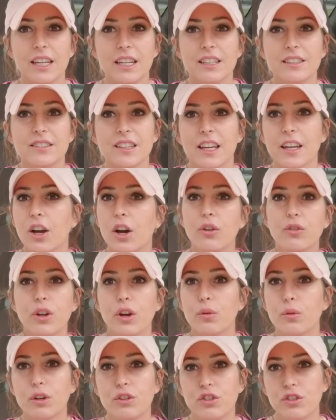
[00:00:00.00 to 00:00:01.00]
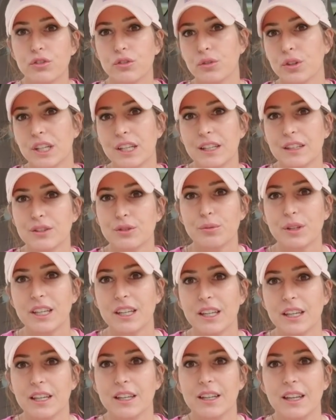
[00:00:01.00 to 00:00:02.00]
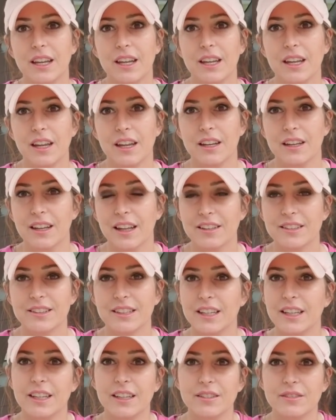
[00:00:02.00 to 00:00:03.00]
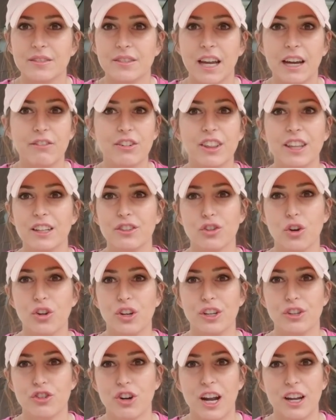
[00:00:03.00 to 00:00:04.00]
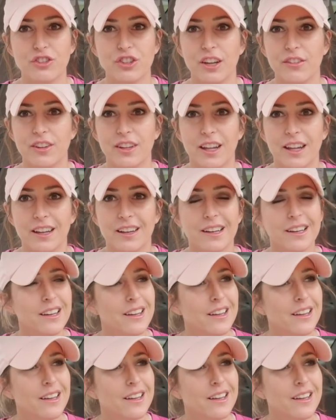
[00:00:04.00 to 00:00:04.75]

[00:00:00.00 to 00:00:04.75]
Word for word: He's like, oh no, we're just doing it this weekend and that's the end. Everything's going in trash after that.